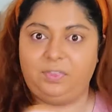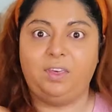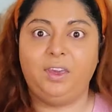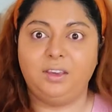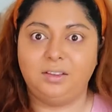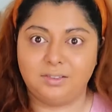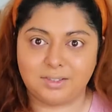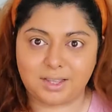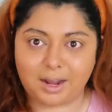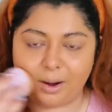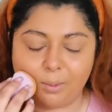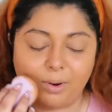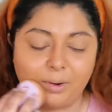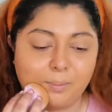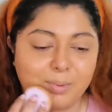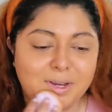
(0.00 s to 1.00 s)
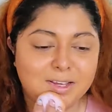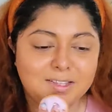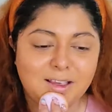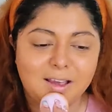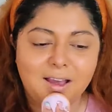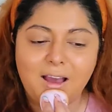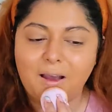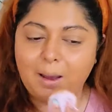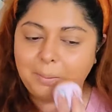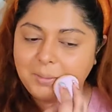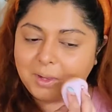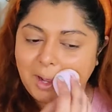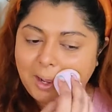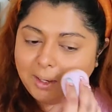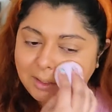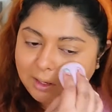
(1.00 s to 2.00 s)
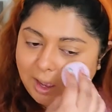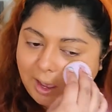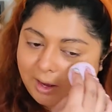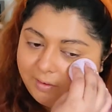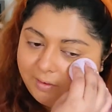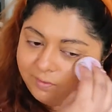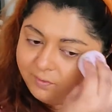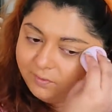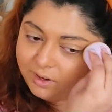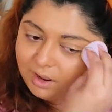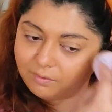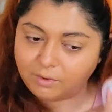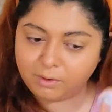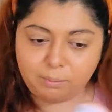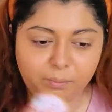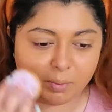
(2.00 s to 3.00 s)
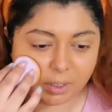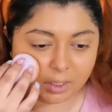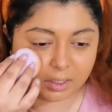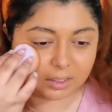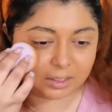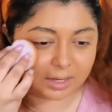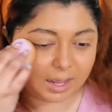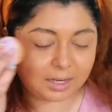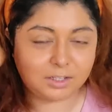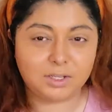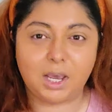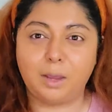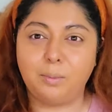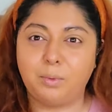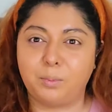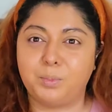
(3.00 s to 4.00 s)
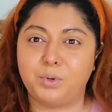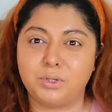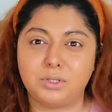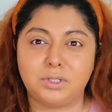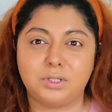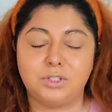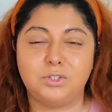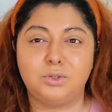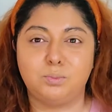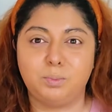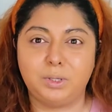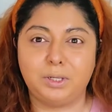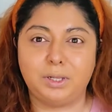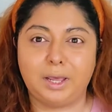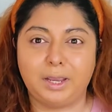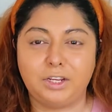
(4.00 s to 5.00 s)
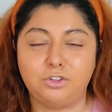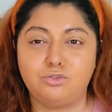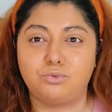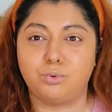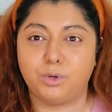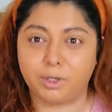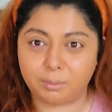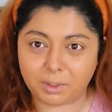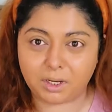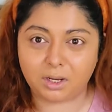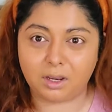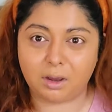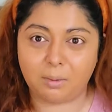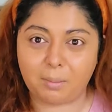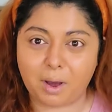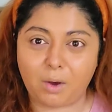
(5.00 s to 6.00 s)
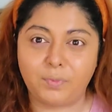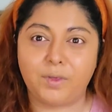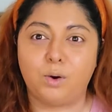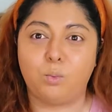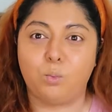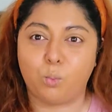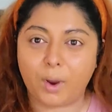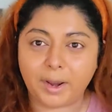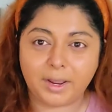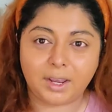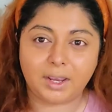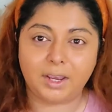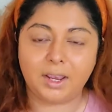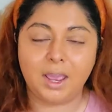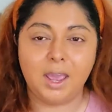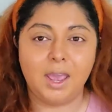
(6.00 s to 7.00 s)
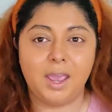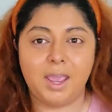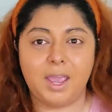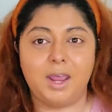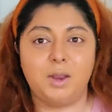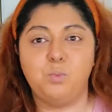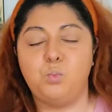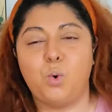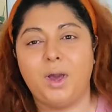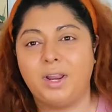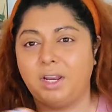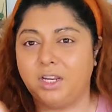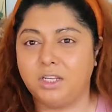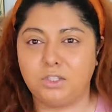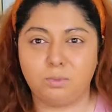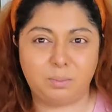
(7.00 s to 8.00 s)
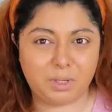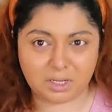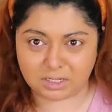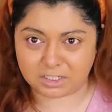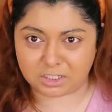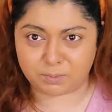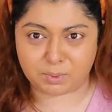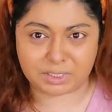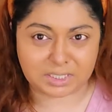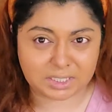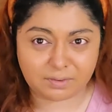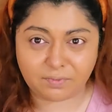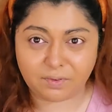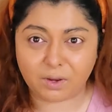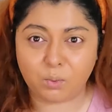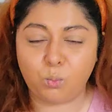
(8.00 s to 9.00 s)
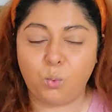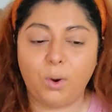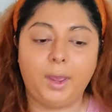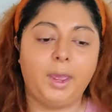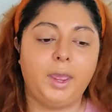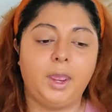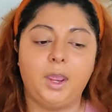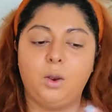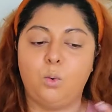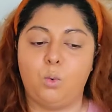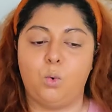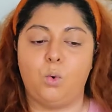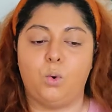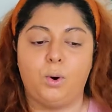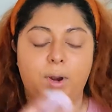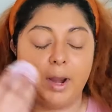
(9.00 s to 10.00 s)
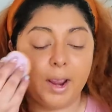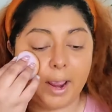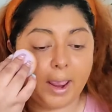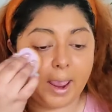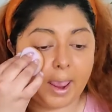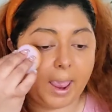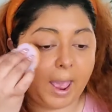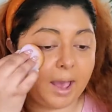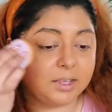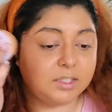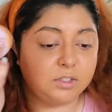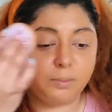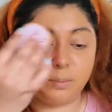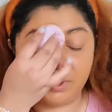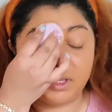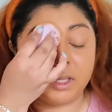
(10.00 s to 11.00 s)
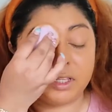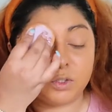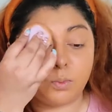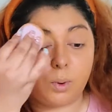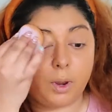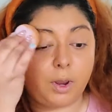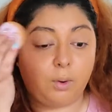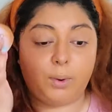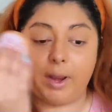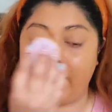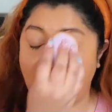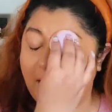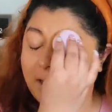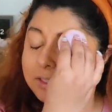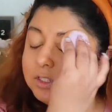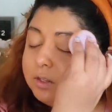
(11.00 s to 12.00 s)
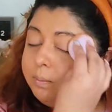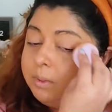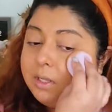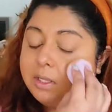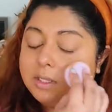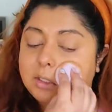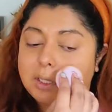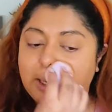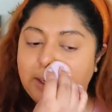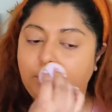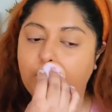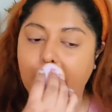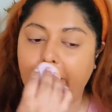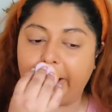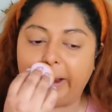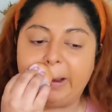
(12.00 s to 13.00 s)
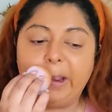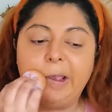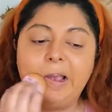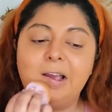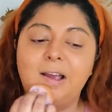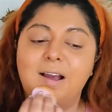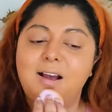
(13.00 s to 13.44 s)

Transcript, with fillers: things that I want. Because I'm not, I've never been that type of person to be like dreaming about their wedding and wanting it to be in a specific way, or it has to be this way, or it has to be this other way.